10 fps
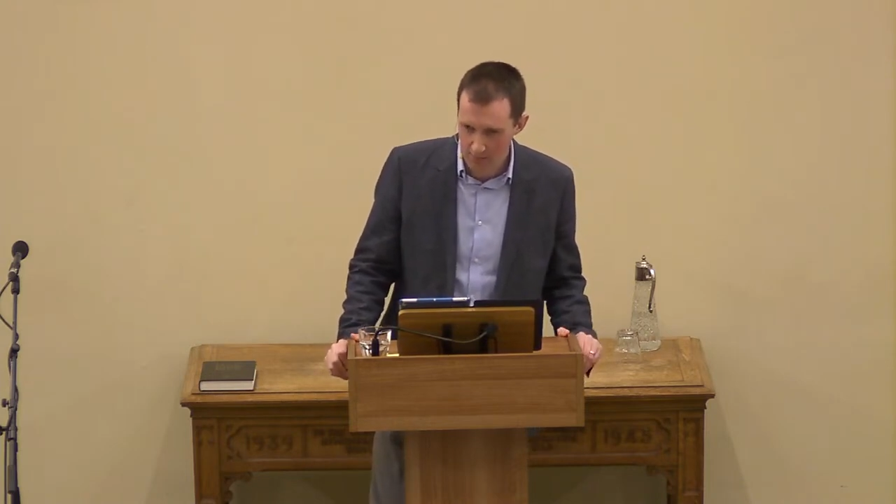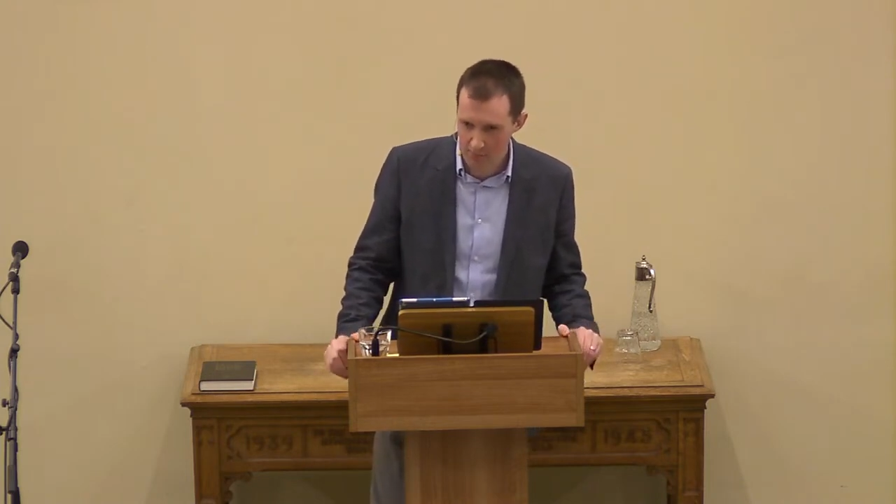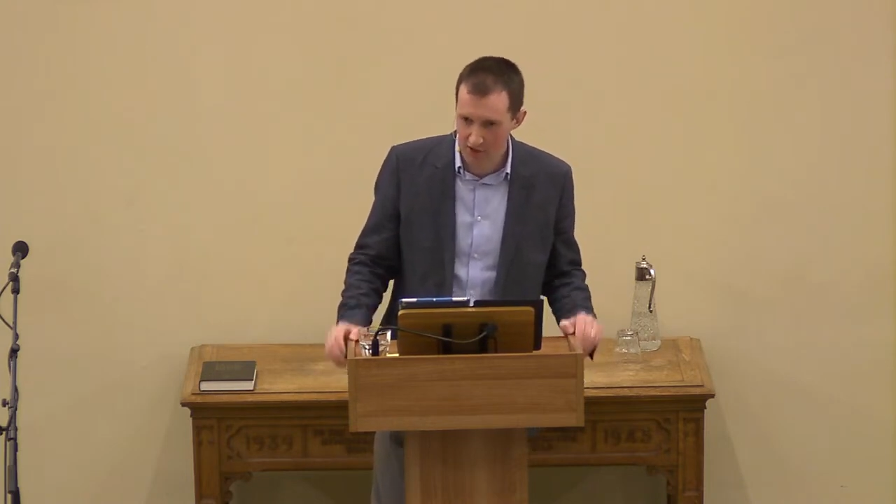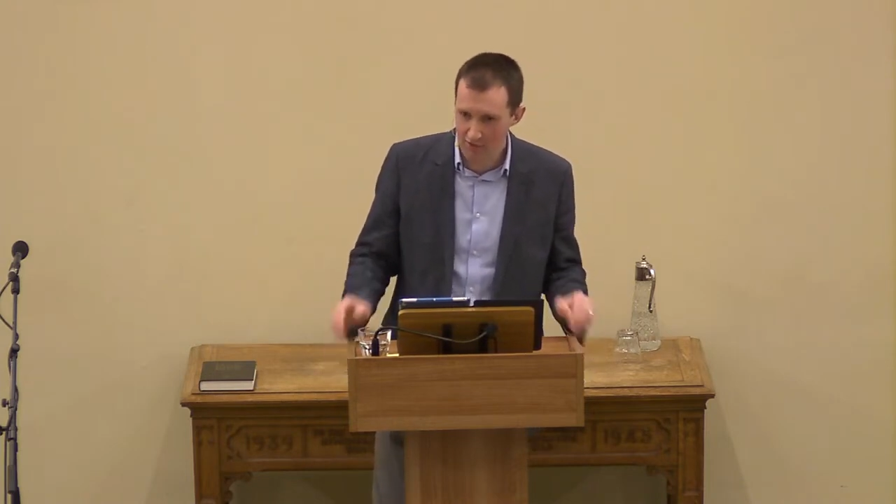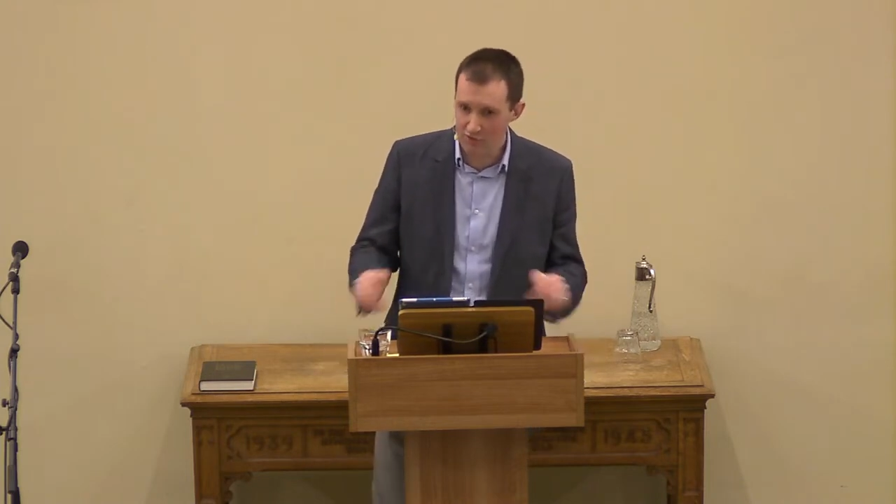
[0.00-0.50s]

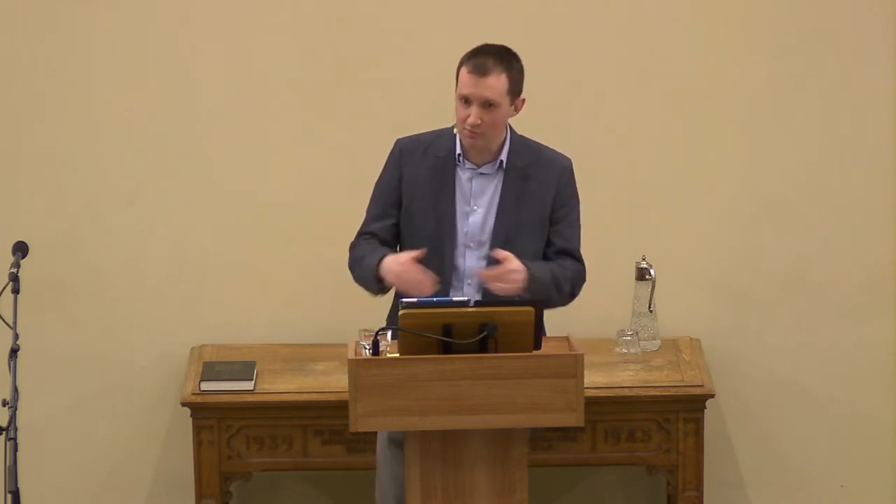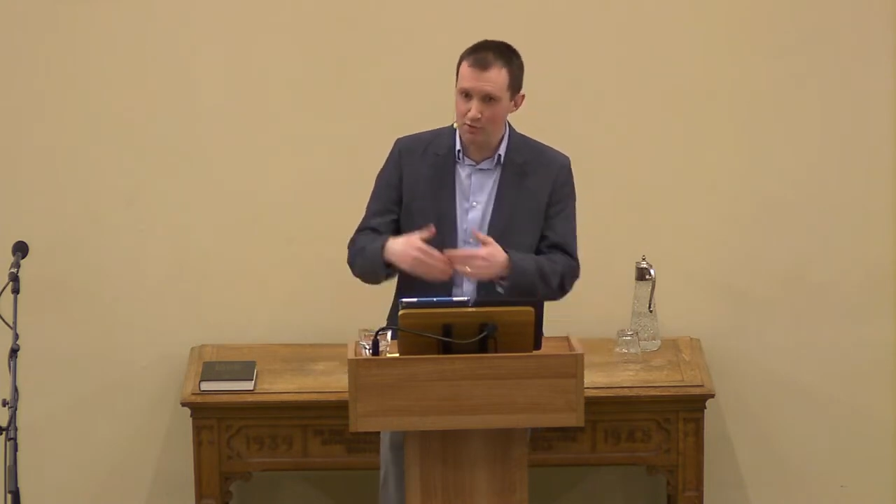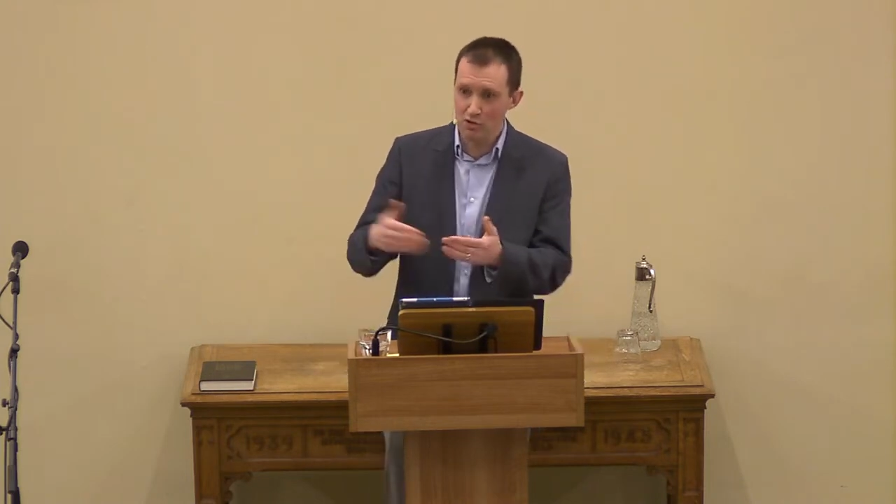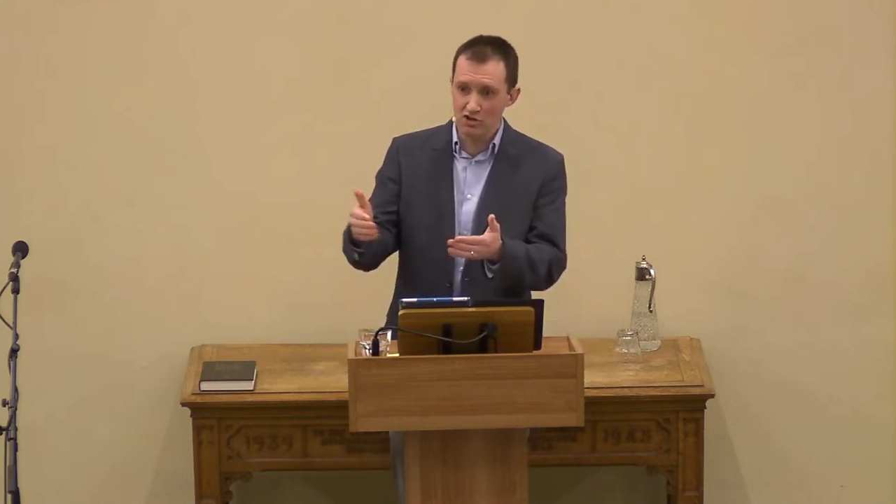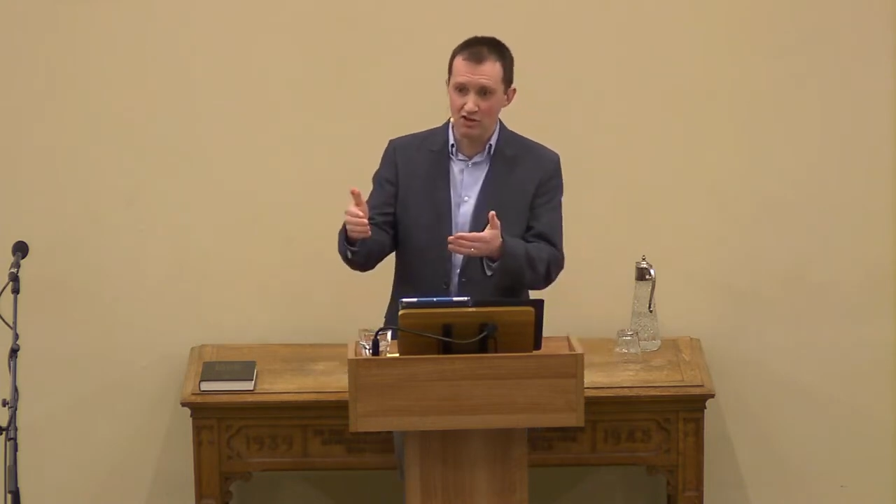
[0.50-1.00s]
But if you
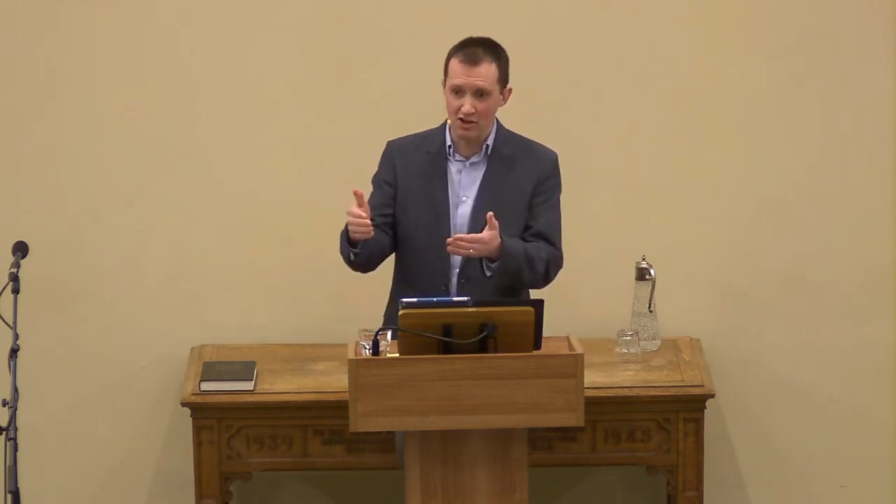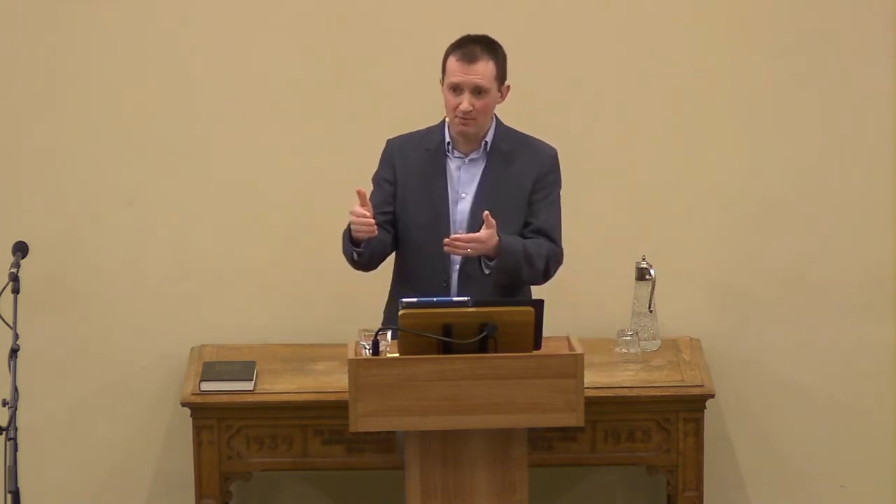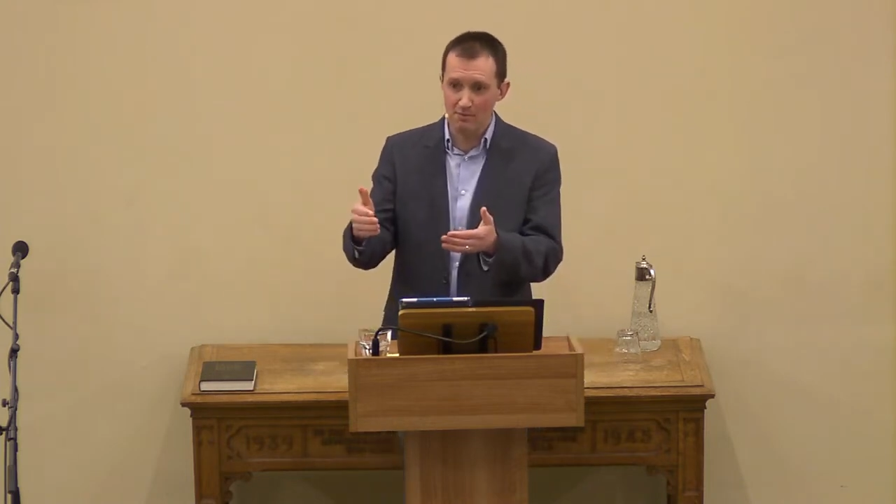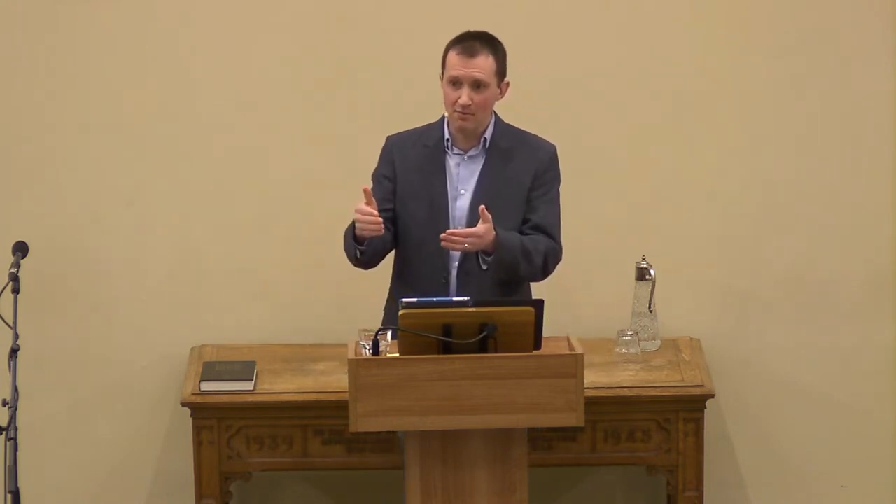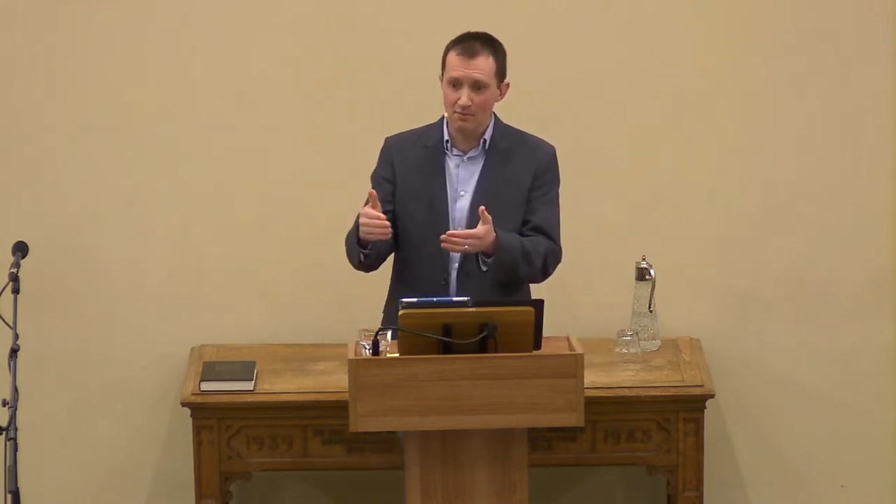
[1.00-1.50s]
push
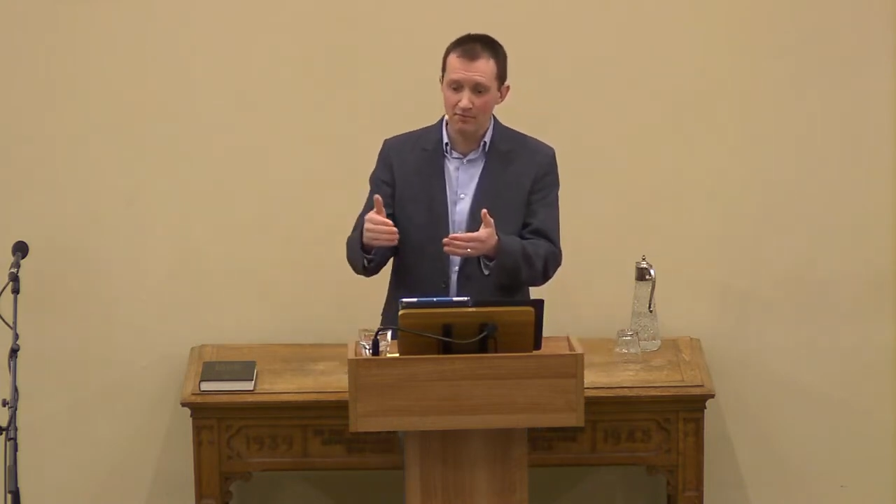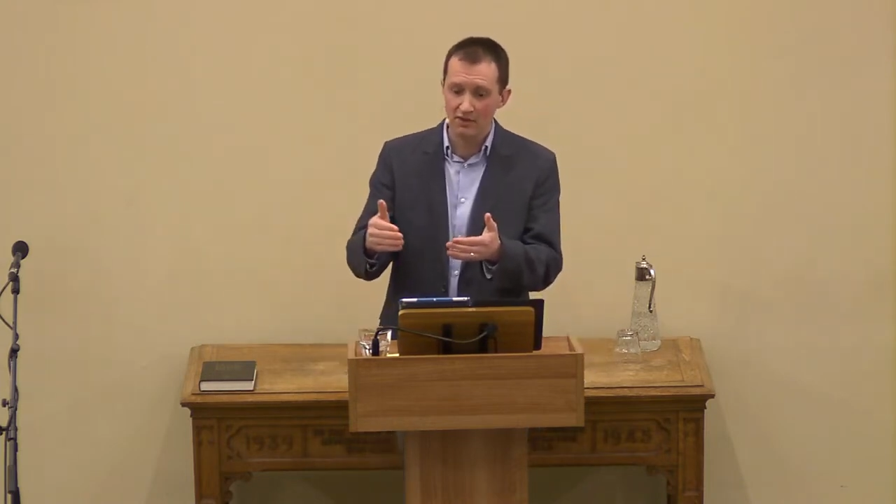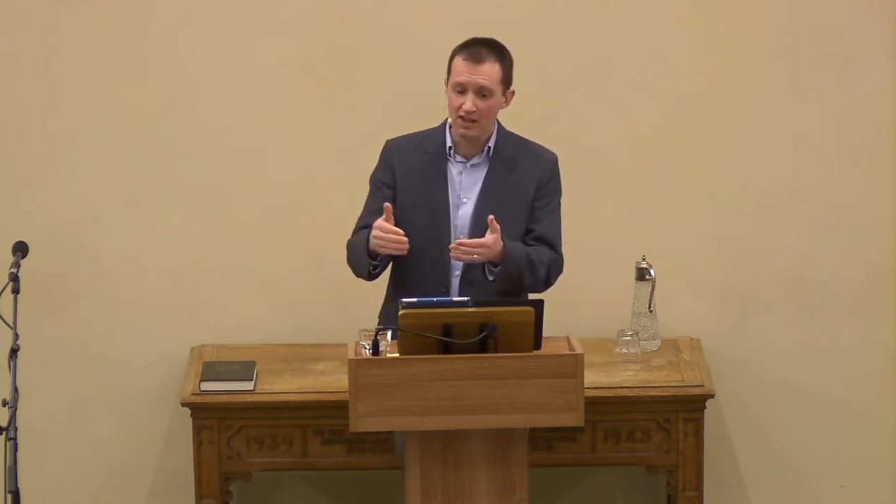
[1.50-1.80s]
them